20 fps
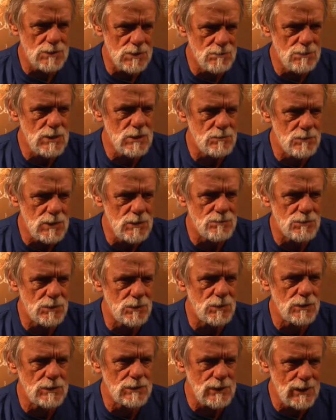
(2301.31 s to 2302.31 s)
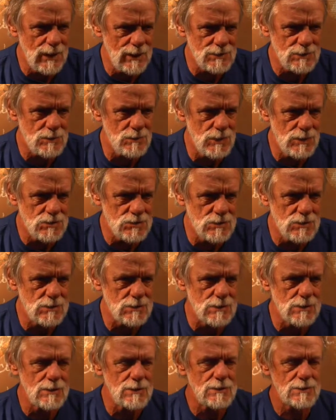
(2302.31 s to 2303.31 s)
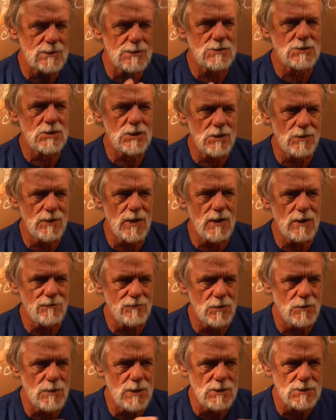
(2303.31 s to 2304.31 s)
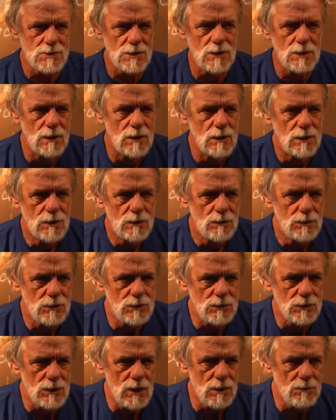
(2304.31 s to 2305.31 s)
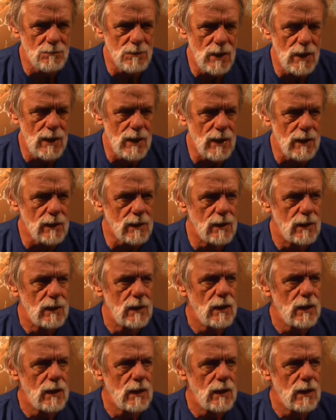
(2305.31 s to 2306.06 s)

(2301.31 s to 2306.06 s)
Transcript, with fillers: to meet people and to ask questions and to share that information when you came back.